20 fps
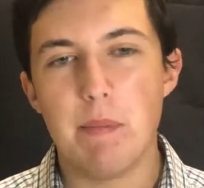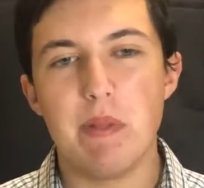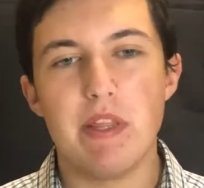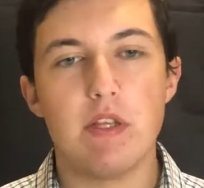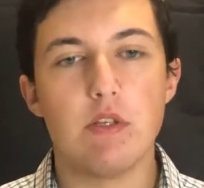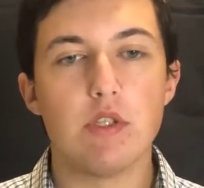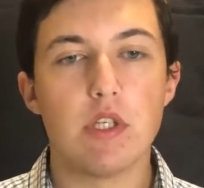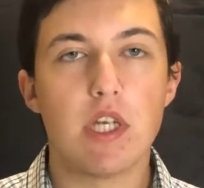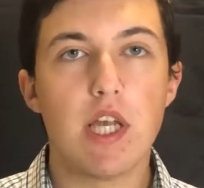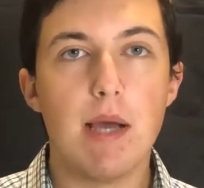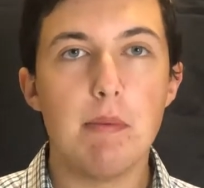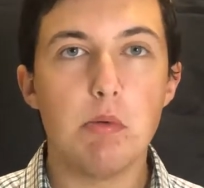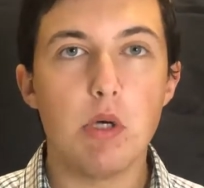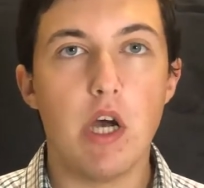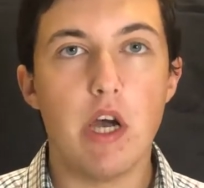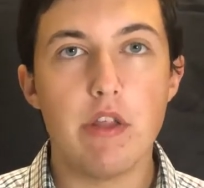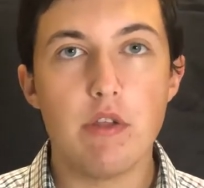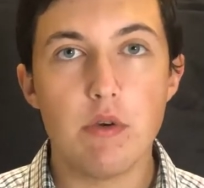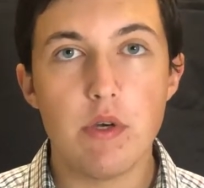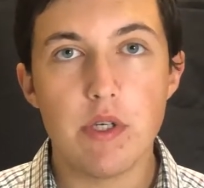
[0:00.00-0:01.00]
There's a couple
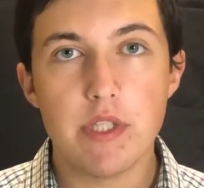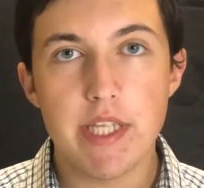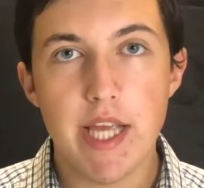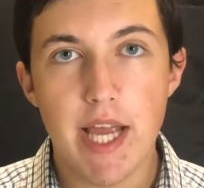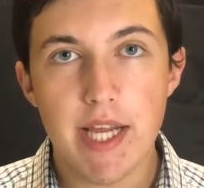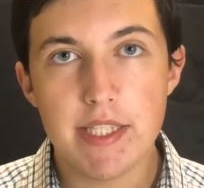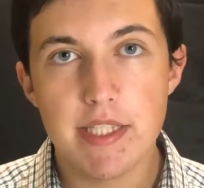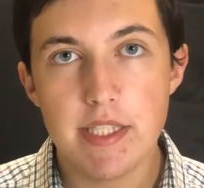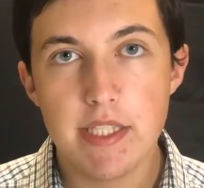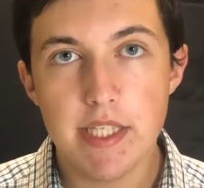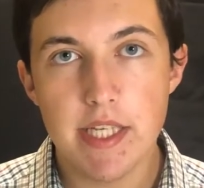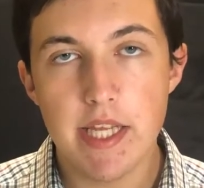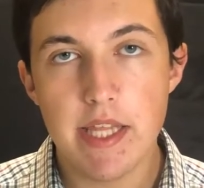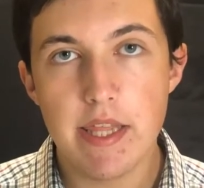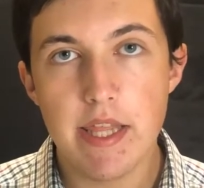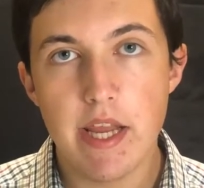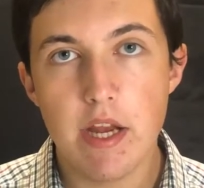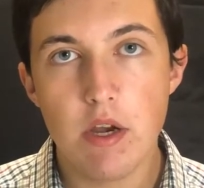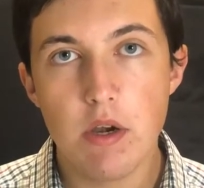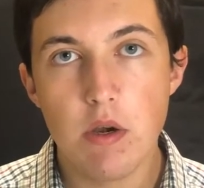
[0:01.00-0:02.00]
other taxes in
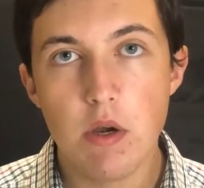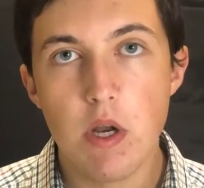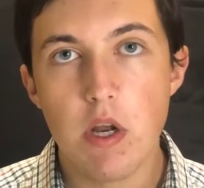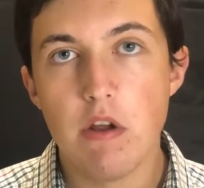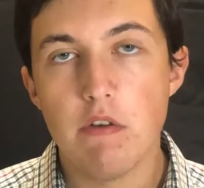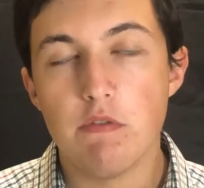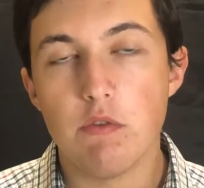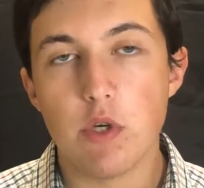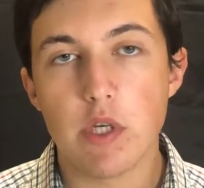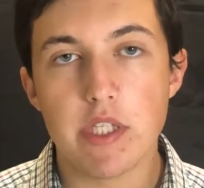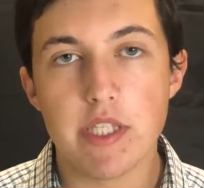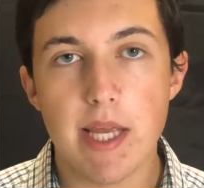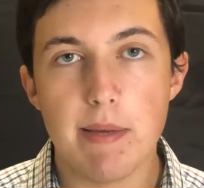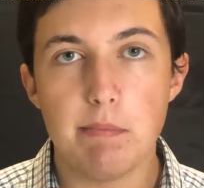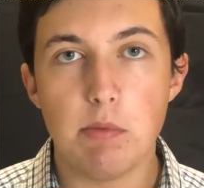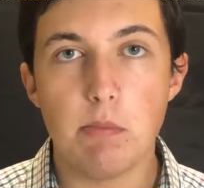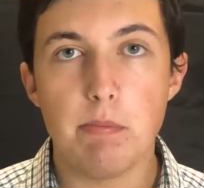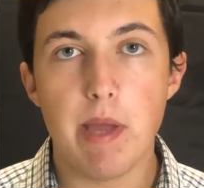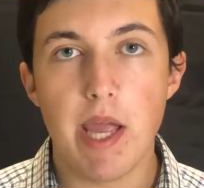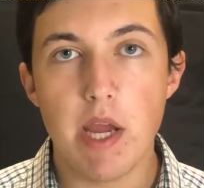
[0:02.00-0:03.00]
there. For
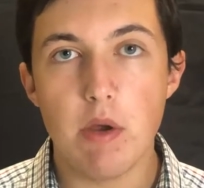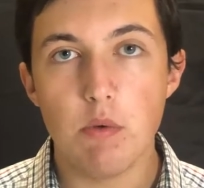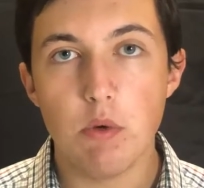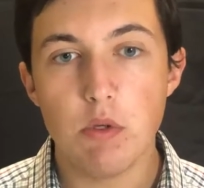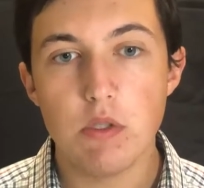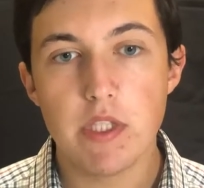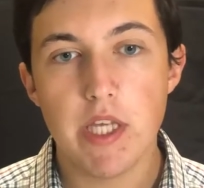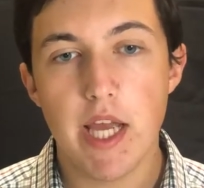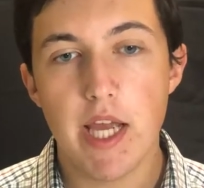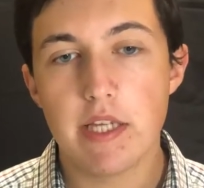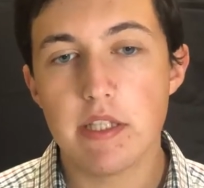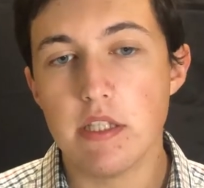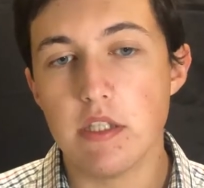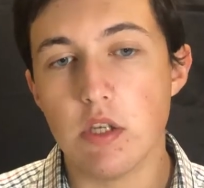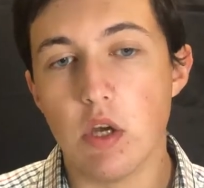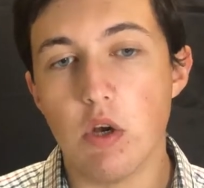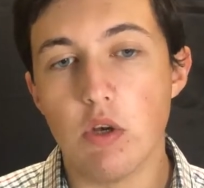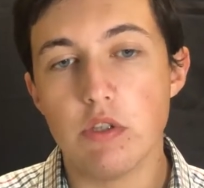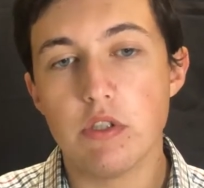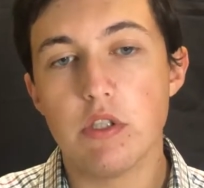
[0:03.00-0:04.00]
example, payroll tax is
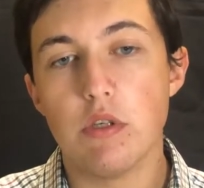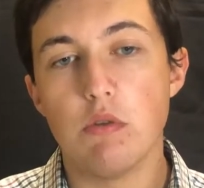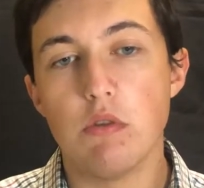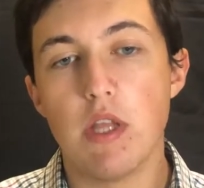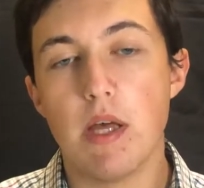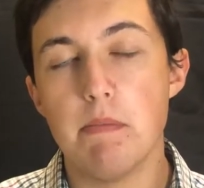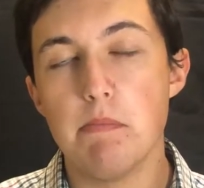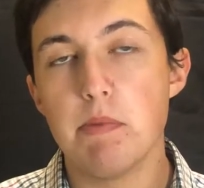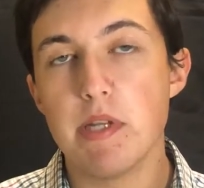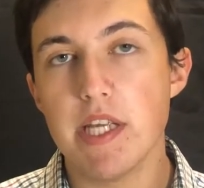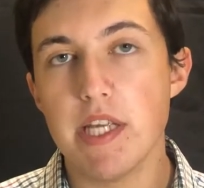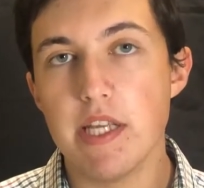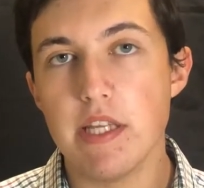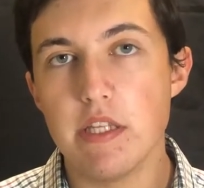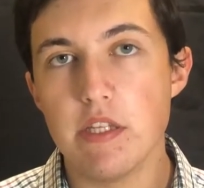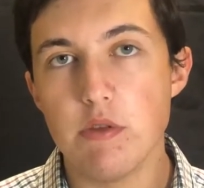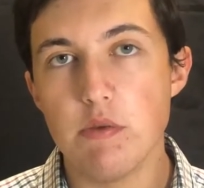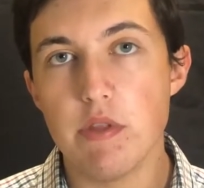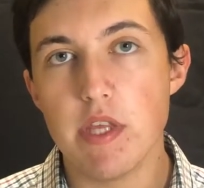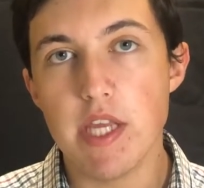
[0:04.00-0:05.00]
also lumped
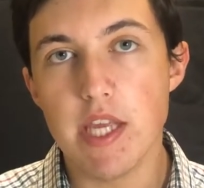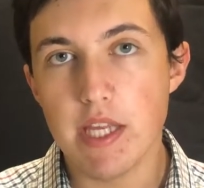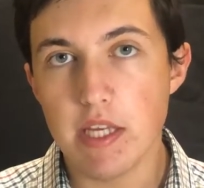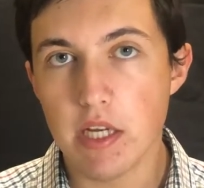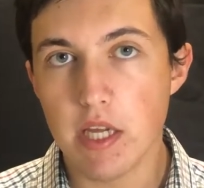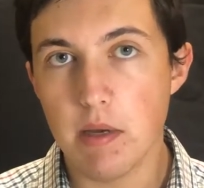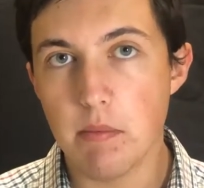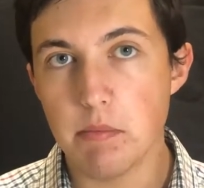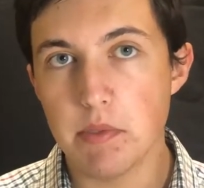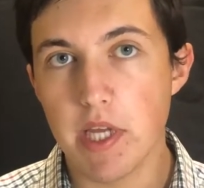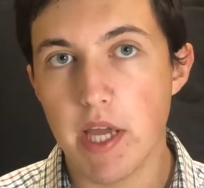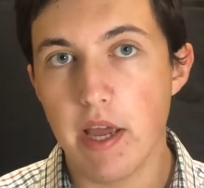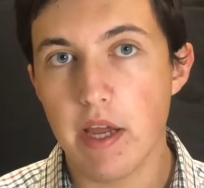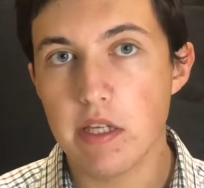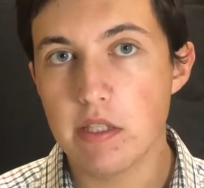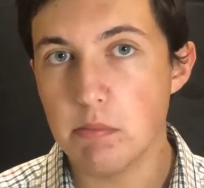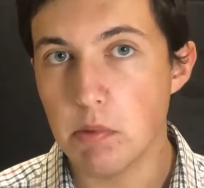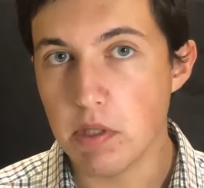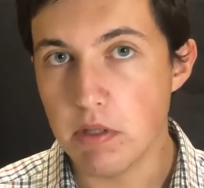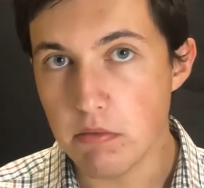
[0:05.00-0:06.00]
into the income
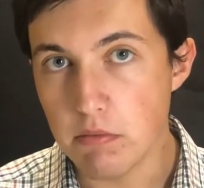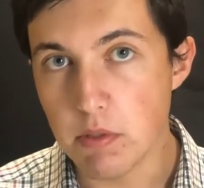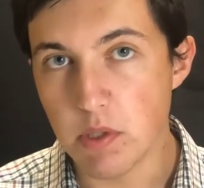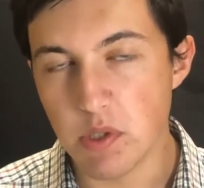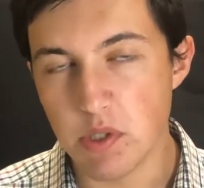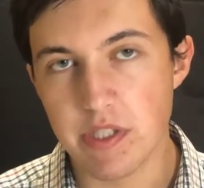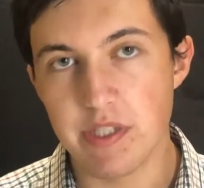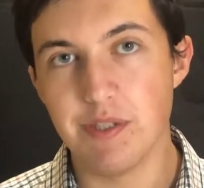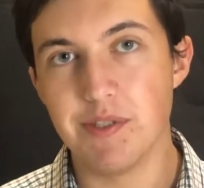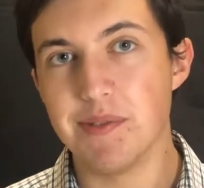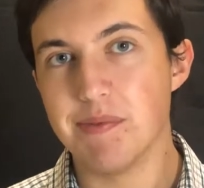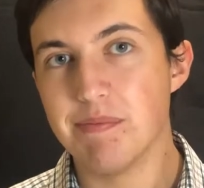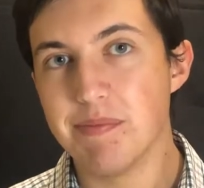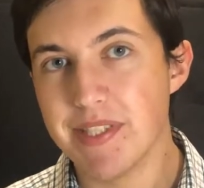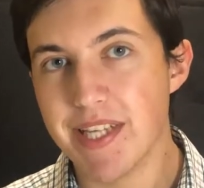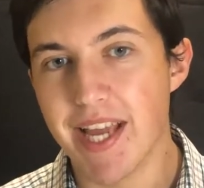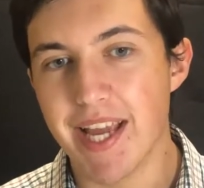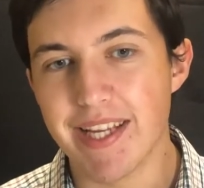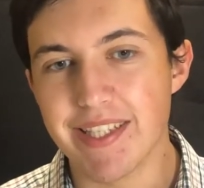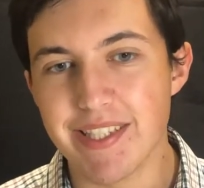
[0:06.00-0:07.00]
tax, but they're still
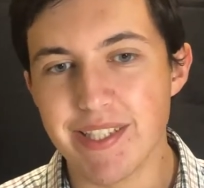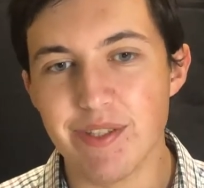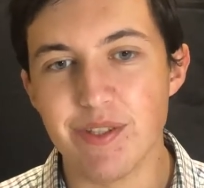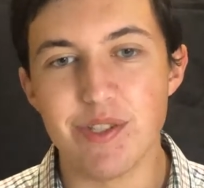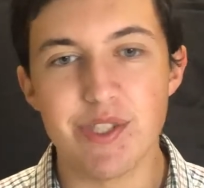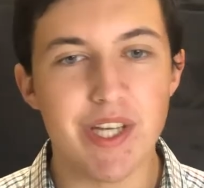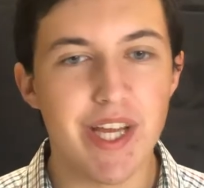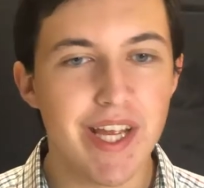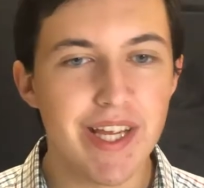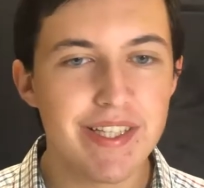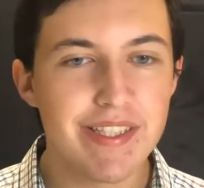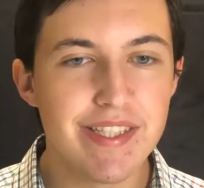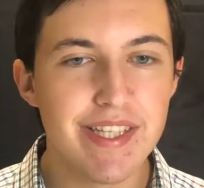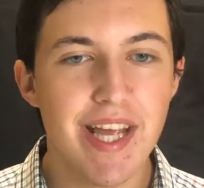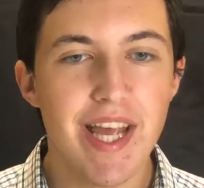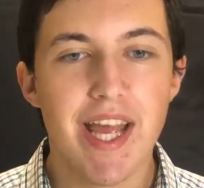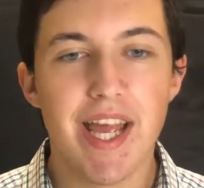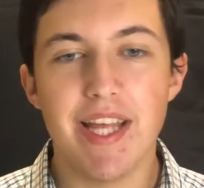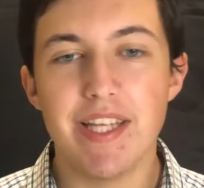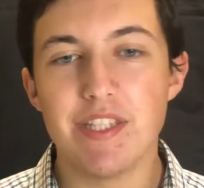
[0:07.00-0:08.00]
taxing your checks.
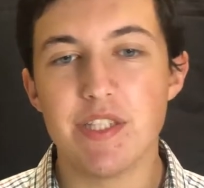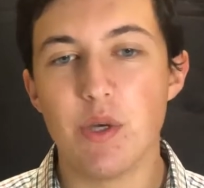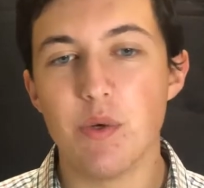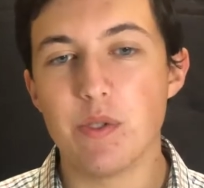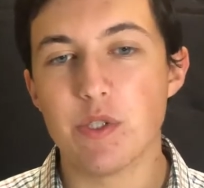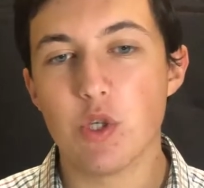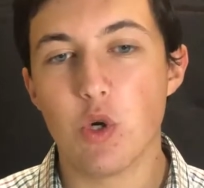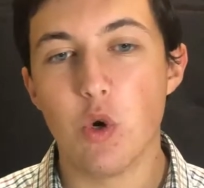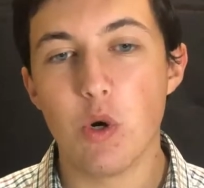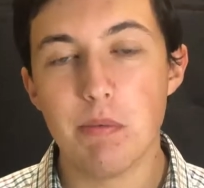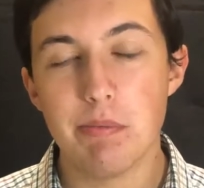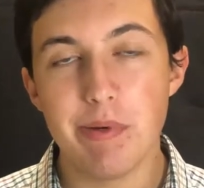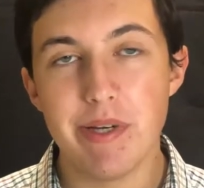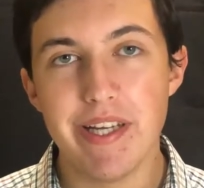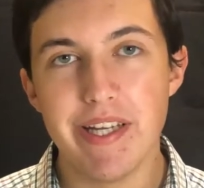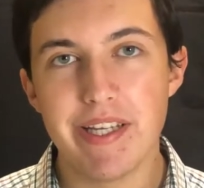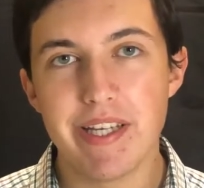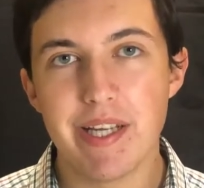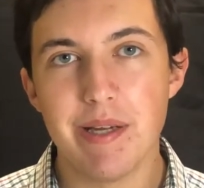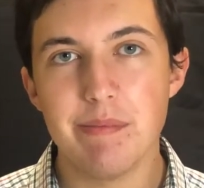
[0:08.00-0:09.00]
And so is corporate
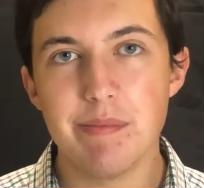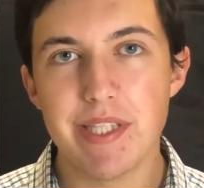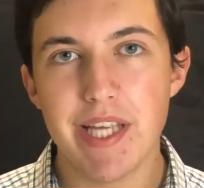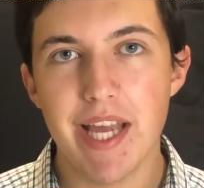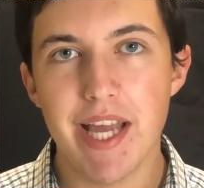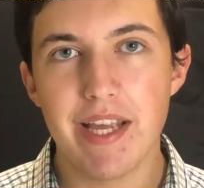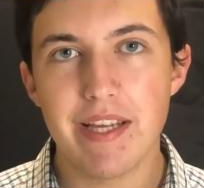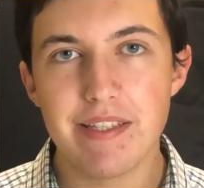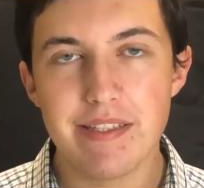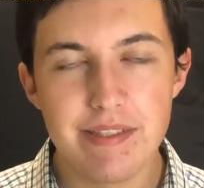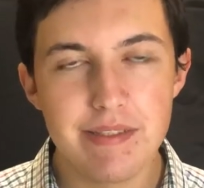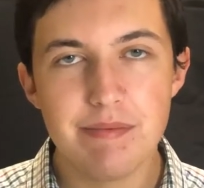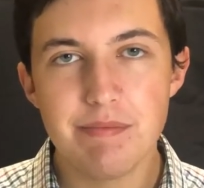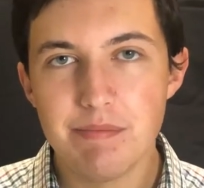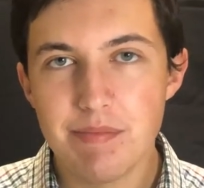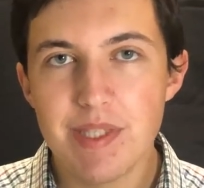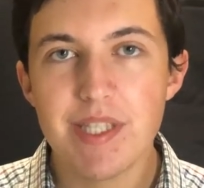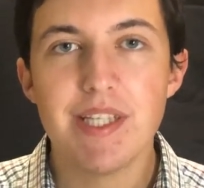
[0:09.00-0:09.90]
income tax.